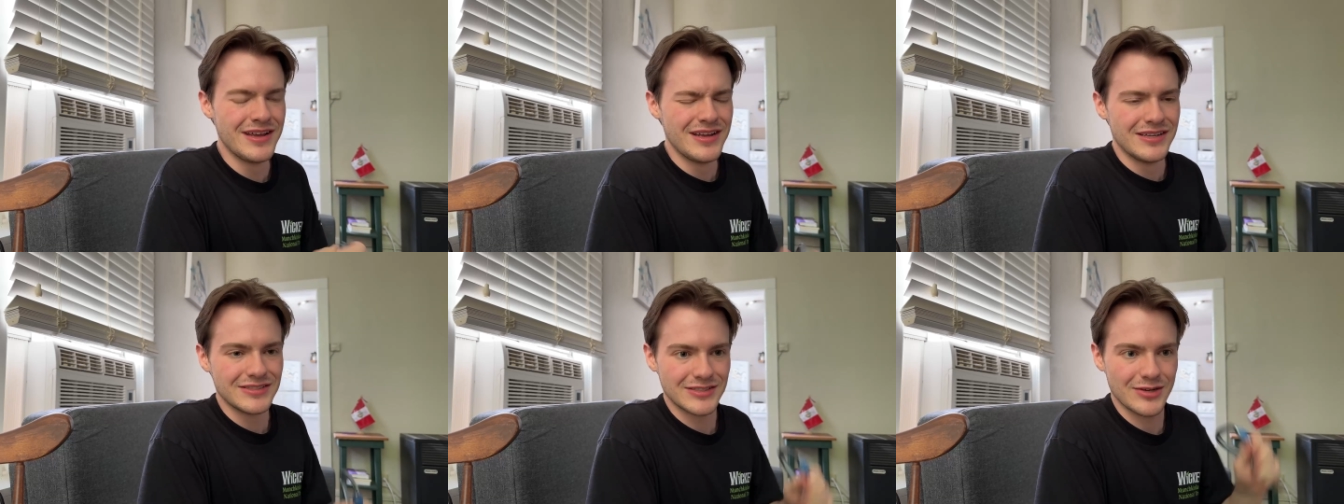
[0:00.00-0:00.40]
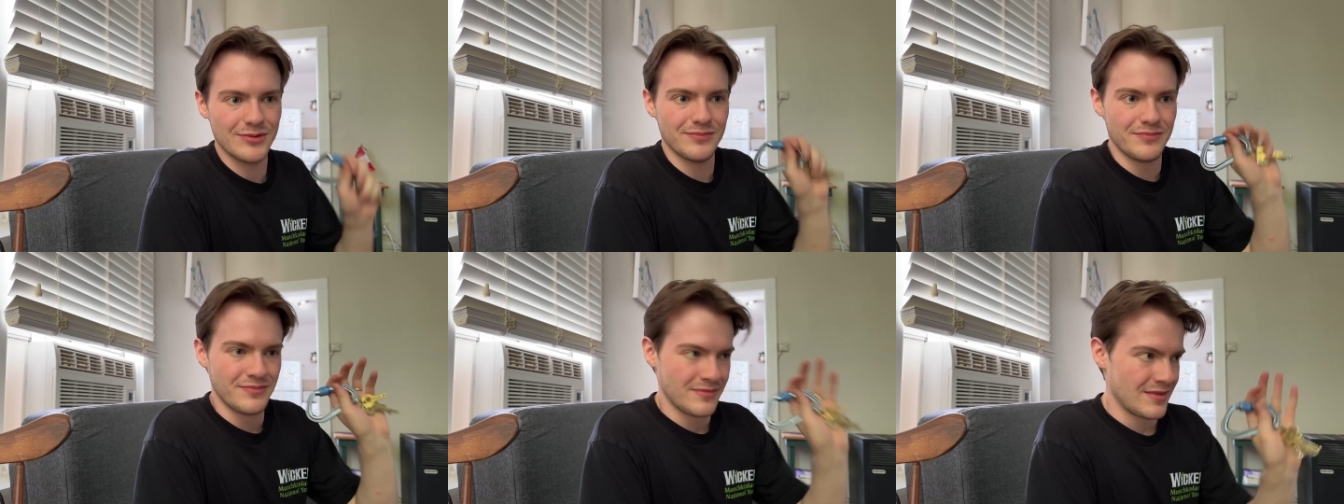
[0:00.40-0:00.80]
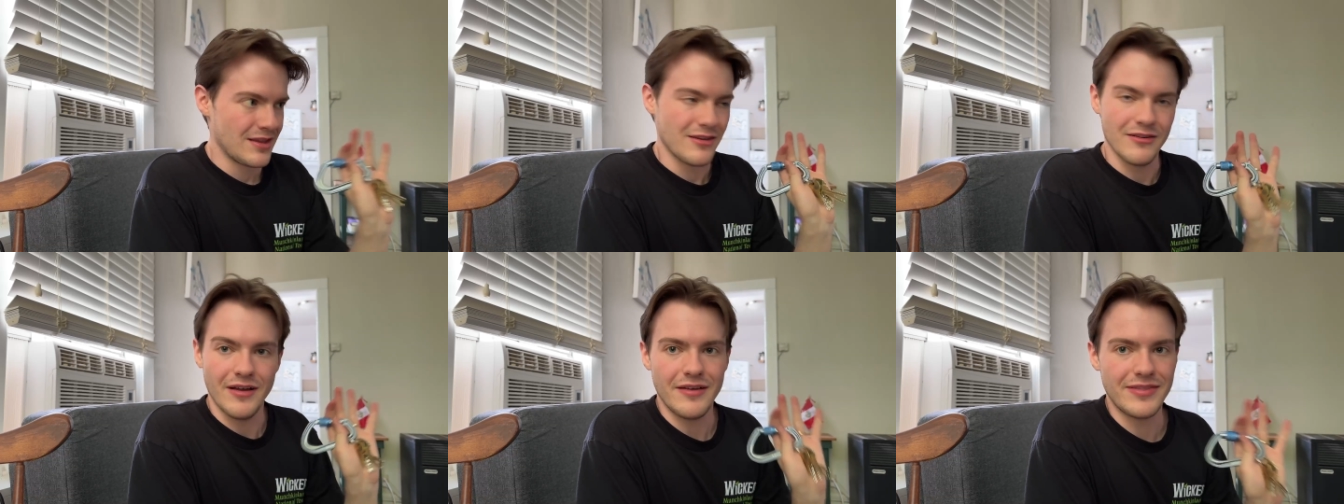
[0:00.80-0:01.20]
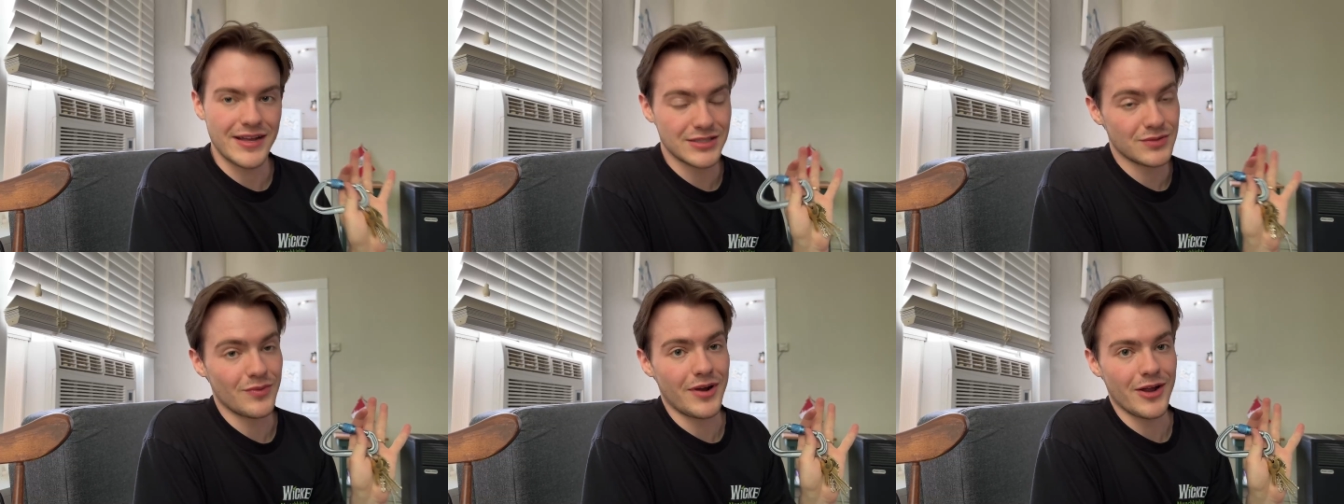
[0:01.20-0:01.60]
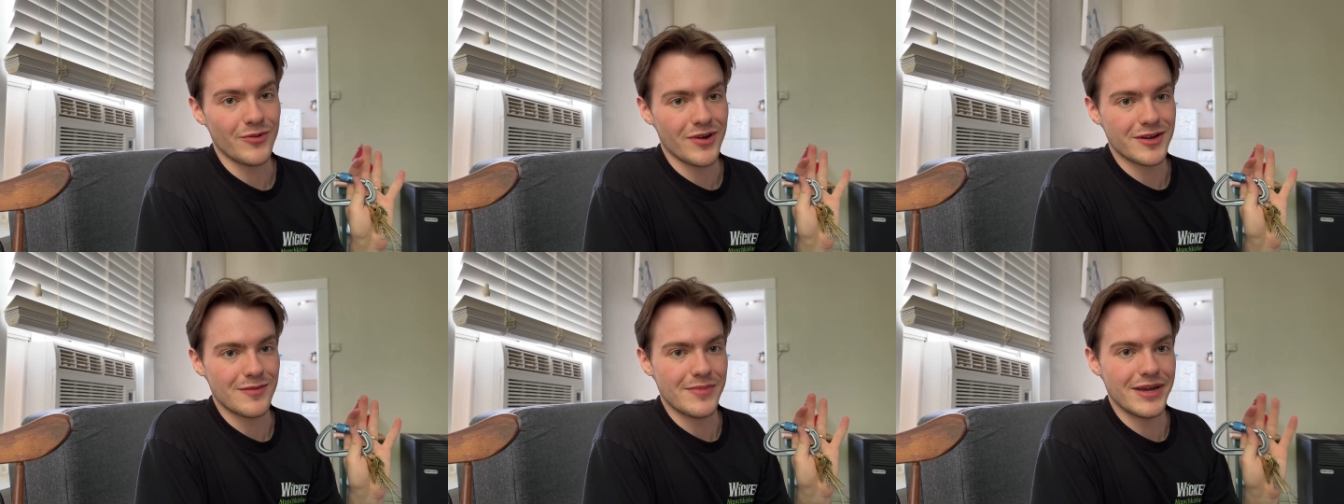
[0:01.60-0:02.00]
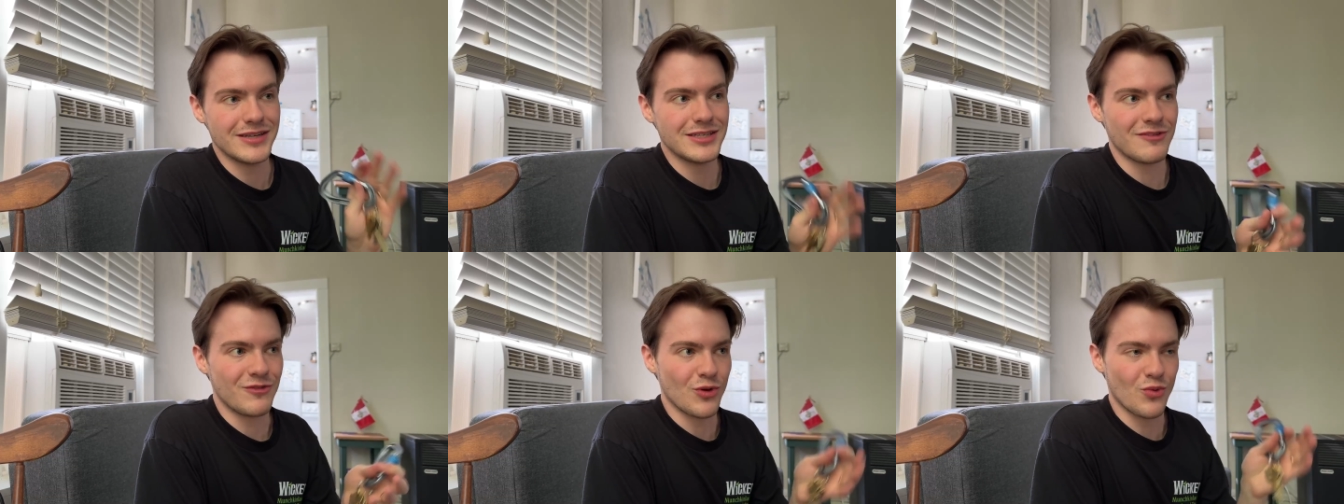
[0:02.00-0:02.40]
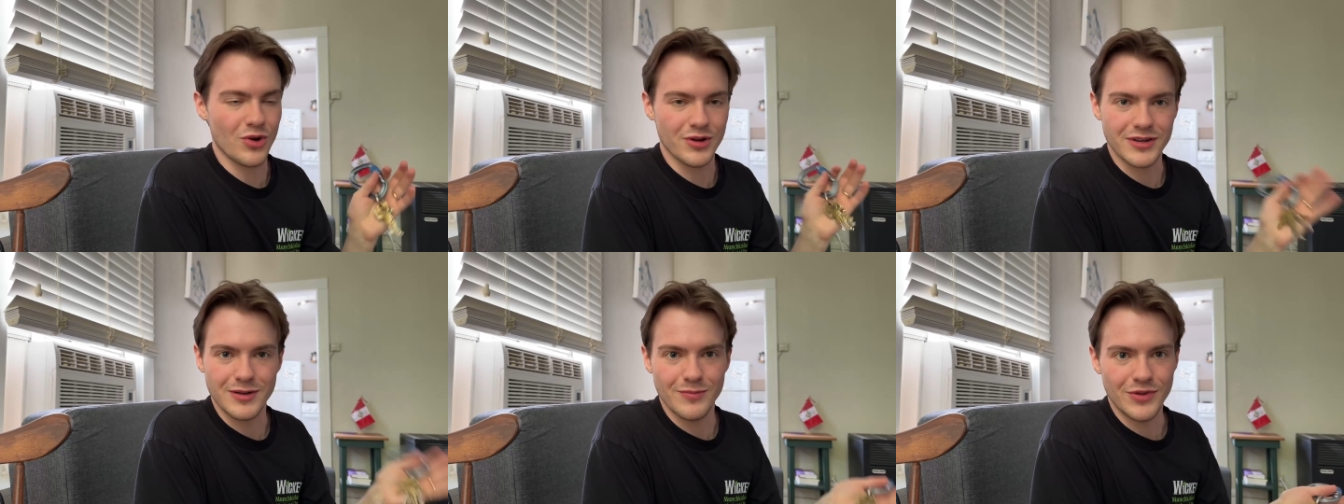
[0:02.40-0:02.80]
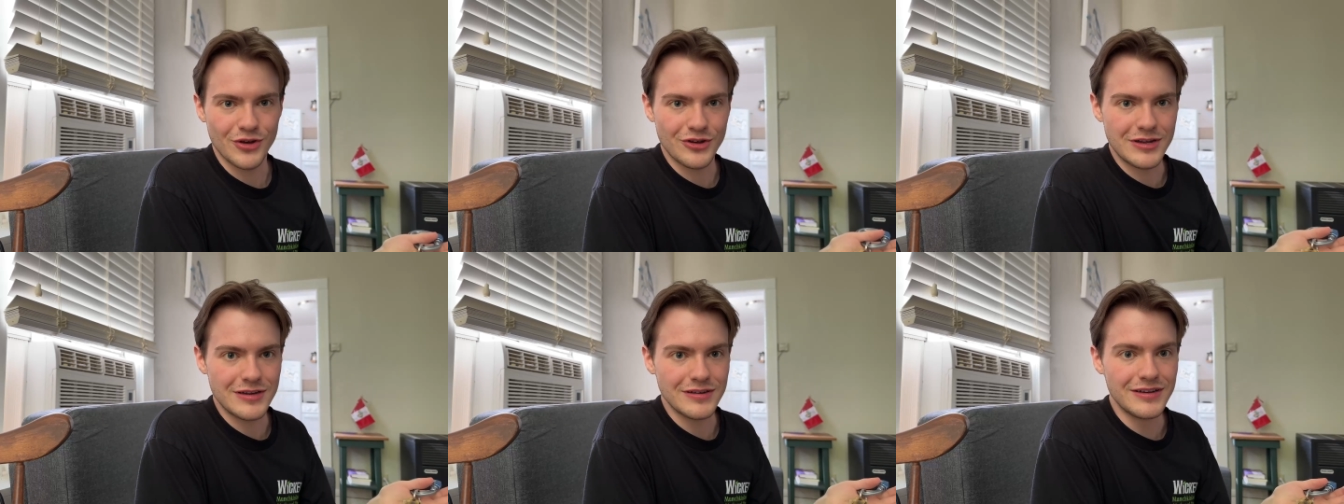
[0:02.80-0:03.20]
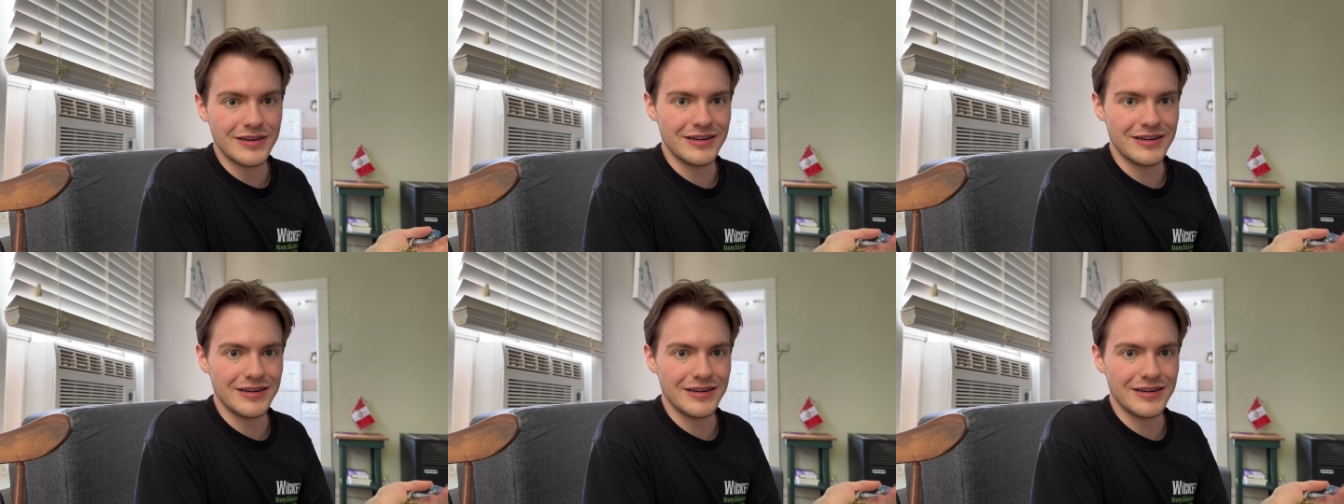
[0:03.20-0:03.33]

So that's what I recommend if you work in a building,